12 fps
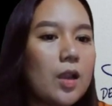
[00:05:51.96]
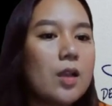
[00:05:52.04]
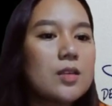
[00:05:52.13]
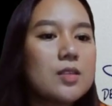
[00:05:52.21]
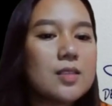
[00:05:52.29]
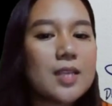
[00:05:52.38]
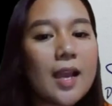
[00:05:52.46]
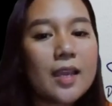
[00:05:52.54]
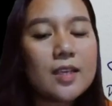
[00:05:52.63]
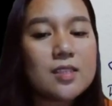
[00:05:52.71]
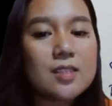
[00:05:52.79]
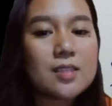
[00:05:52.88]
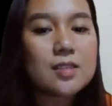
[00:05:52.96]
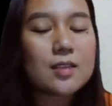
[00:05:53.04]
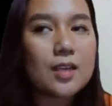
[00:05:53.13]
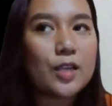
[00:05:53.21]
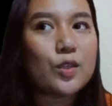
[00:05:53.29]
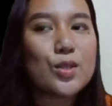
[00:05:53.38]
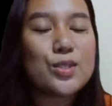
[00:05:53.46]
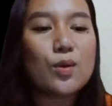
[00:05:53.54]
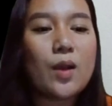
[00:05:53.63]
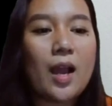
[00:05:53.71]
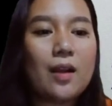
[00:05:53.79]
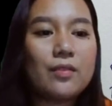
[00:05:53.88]
signs can also
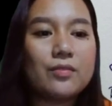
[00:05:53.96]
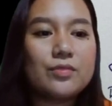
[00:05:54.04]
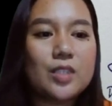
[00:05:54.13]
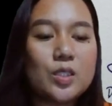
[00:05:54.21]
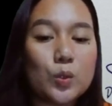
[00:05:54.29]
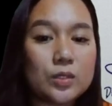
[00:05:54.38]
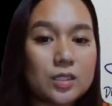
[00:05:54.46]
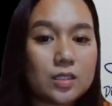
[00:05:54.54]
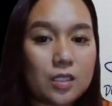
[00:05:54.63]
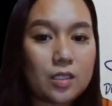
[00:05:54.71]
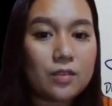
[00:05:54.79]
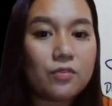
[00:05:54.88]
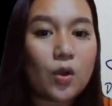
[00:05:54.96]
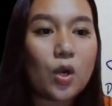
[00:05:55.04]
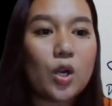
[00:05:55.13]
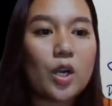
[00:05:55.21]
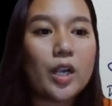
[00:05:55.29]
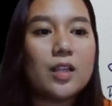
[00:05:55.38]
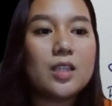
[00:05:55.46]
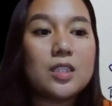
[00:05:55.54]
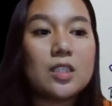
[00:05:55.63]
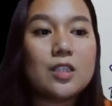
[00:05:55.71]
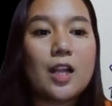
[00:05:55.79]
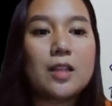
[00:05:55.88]
have denotative or
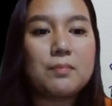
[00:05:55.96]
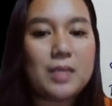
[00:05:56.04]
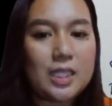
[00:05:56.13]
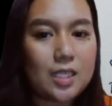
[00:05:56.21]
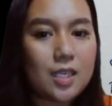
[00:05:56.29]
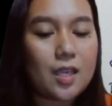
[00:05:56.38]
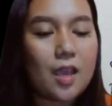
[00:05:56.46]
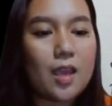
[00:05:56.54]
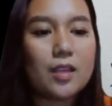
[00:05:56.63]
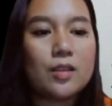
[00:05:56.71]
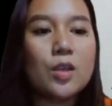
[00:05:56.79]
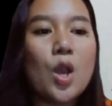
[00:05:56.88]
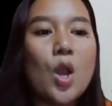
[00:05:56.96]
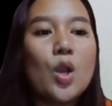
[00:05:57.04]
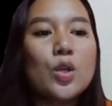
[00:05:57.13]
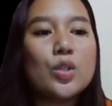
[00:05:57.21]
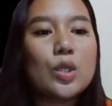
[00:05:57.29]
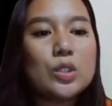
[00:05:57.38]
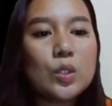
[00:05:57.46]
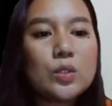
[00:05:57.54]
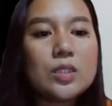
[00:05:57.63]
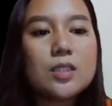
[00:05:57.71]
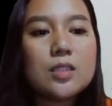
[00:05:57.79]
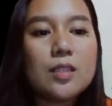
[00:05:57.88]
literal meaning and
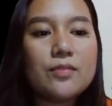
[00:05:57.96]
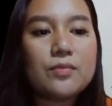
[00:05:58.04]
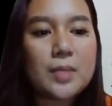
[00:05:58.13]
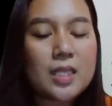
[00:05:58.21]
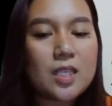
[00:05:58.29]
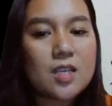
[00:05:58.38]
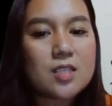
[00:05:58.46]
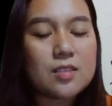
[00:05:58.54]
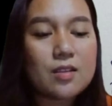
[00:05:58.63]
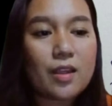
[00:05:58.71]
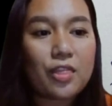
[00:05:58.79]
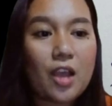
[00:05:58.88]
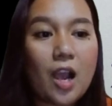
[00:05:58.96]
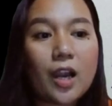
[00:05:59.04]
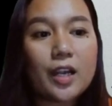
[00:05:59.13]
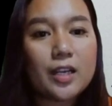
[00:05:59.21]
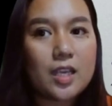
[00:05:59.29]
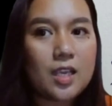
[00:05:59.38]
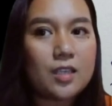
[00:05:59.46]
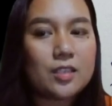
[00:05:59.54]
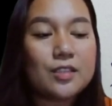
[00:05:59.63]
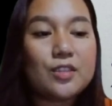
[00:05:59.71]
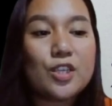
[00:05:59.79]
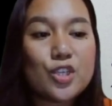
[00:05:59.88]
connotative meanings that are in
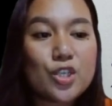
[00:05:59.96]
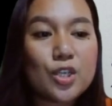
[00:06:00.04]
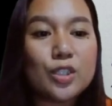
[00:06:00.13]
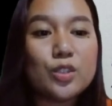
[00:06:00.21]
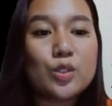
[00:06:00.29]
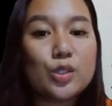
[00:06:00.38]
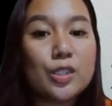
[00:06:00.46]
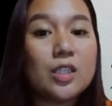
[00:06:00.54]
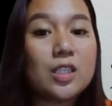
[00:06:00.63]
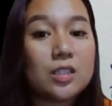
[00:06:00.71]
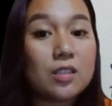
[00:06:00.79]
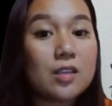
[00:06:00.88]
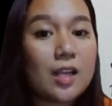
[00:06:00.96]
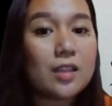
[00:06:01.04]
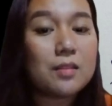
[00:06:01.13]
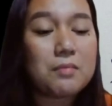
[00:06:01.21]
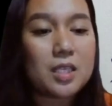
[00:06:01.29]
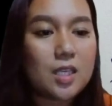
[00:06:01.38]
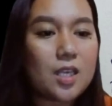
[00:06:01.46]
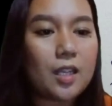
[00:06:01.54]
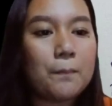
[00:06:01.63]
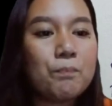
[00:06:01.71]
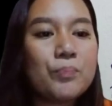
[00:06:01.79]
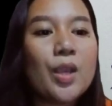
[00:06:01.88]
addition to their literal
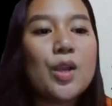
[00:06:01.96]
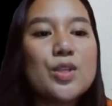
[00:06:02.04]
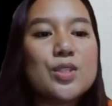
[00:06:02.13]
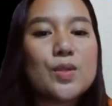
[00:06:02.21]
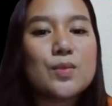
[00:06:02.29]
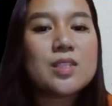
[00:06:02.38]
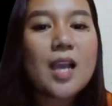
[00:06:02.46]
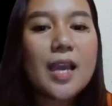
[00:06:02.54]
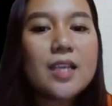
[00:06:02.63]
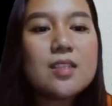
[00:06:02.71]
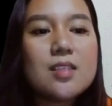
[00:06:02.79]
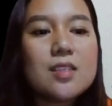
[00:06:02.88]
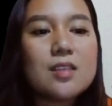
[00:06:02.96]
meaning. So signs